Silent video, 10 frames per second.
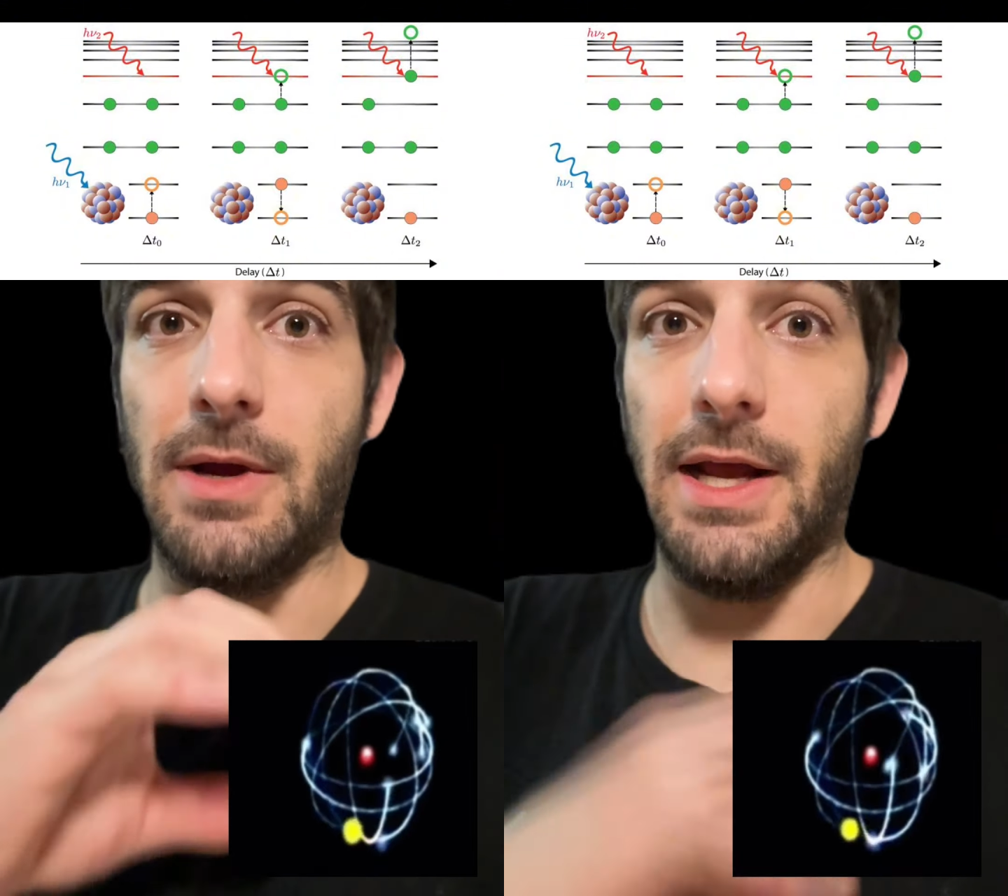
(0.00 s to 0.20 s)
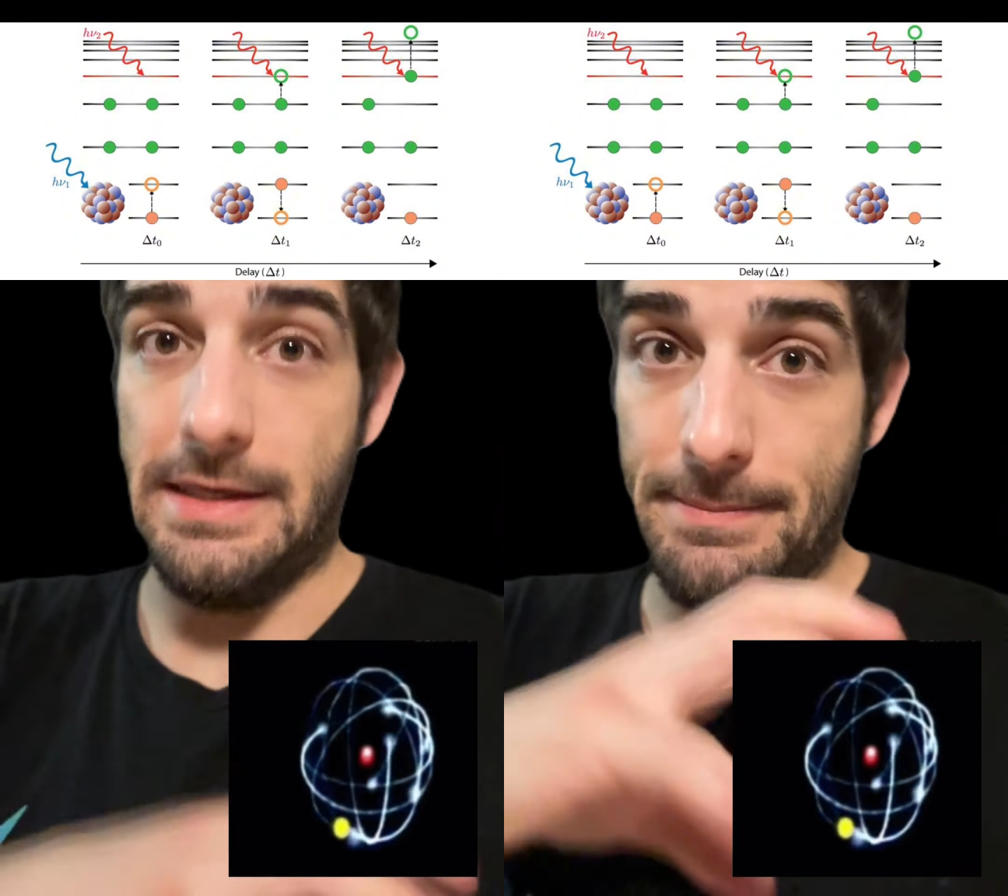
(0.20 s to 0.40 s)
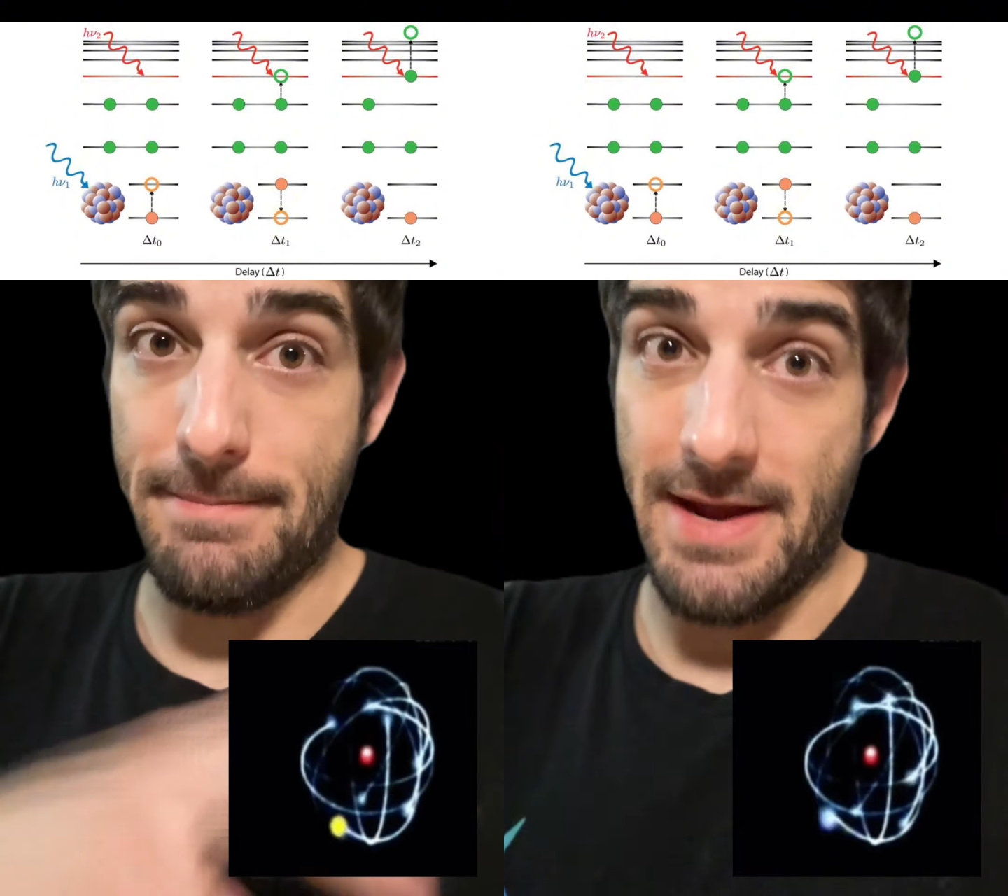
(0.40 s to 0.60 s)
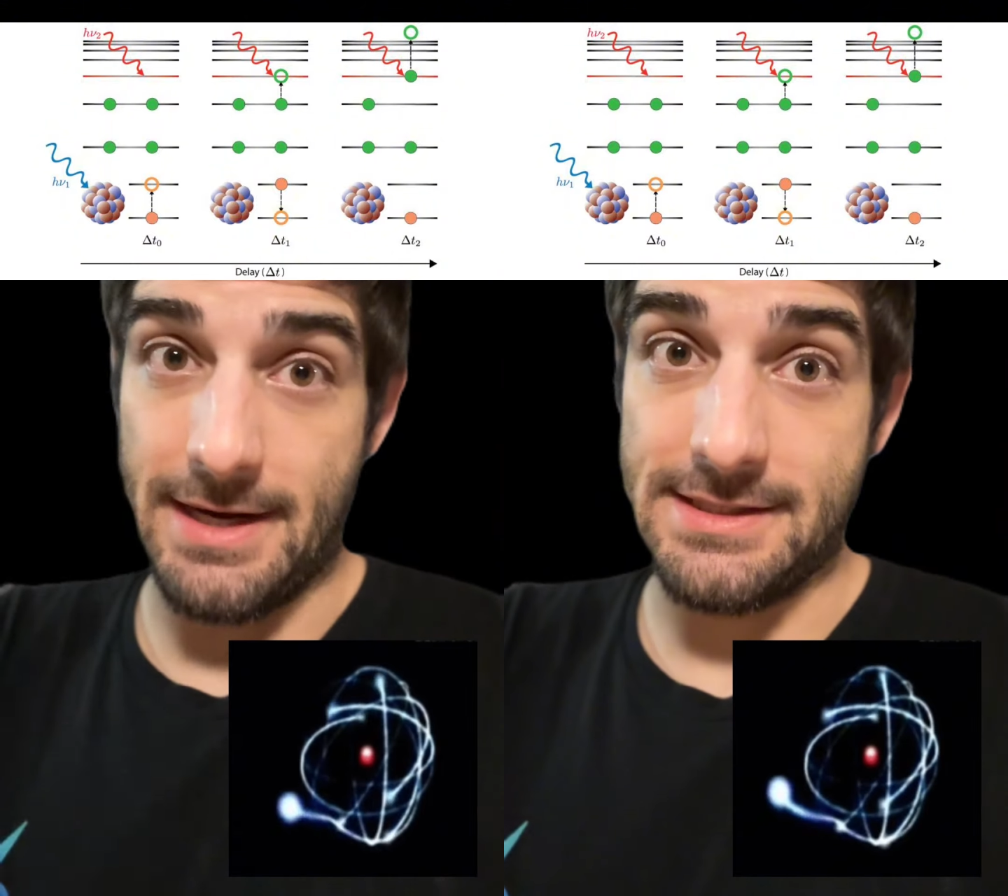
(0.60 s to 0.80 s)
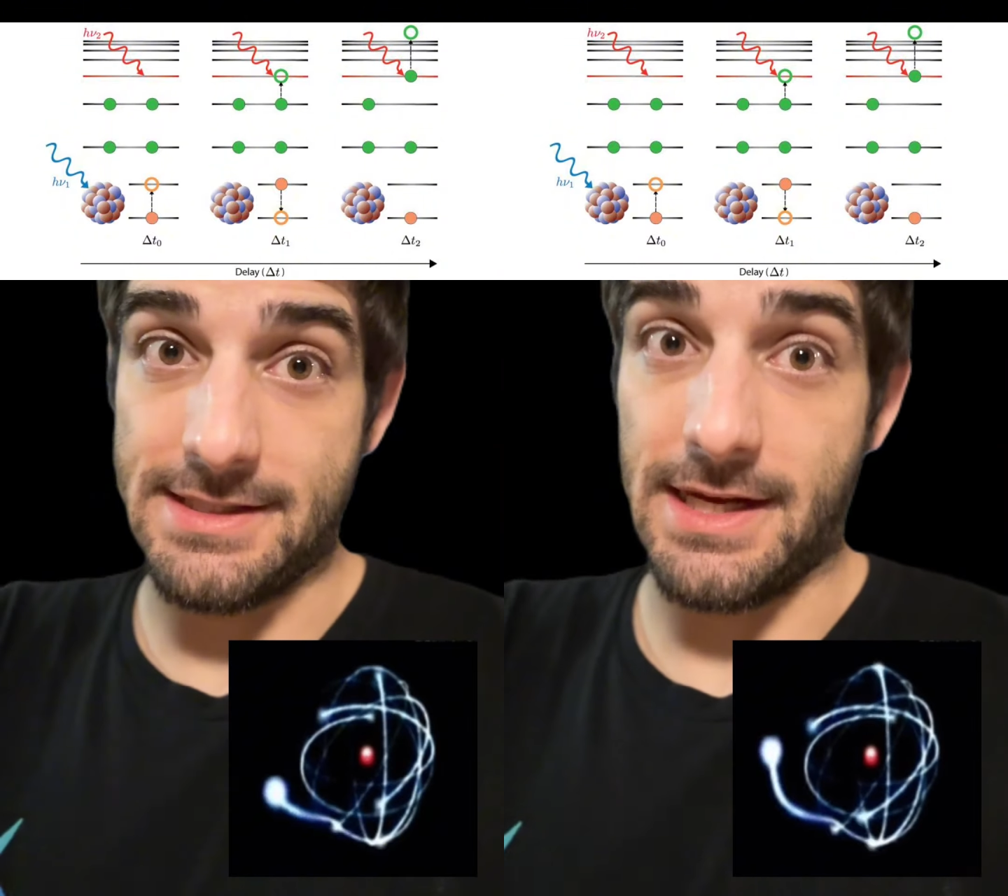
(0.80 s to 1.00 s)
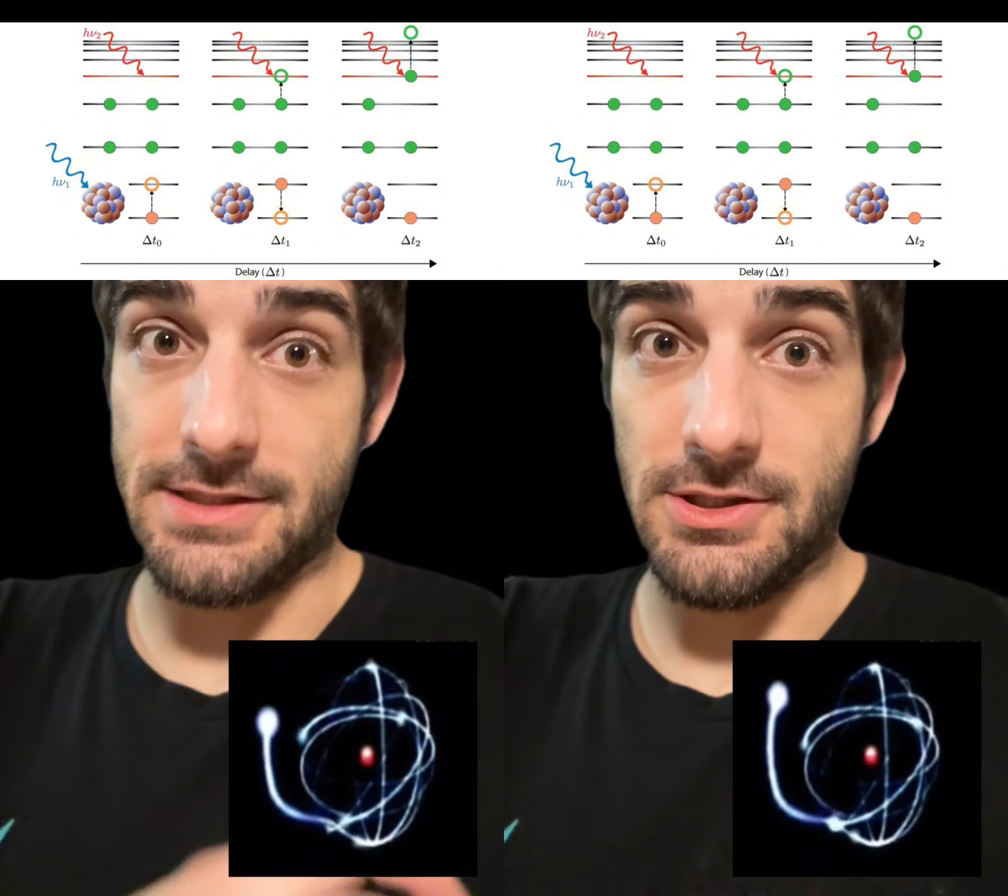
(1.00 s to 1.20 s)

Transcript: and it makes that